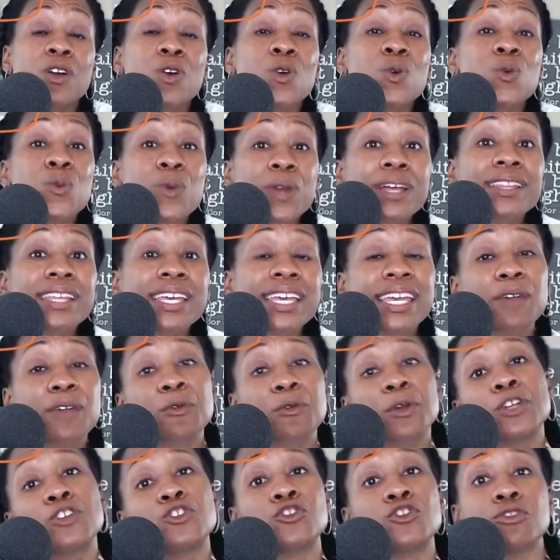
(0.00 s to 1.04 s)
really
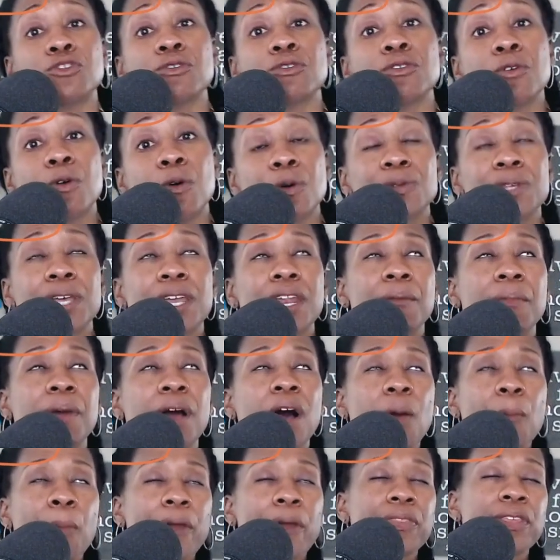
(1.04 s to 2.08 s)
reach your goals and I'm
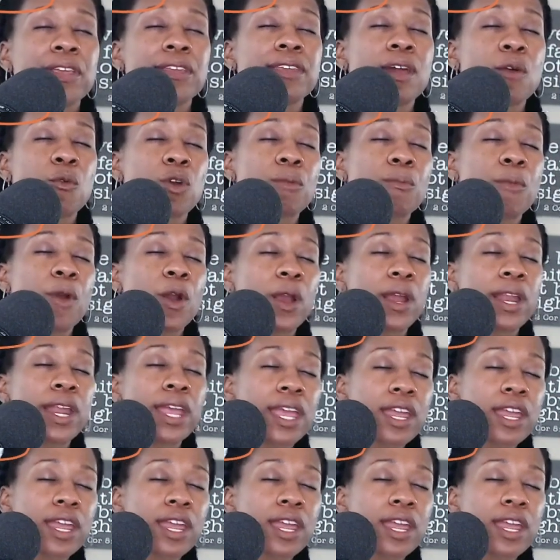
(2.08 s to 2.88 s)
helping the network marketing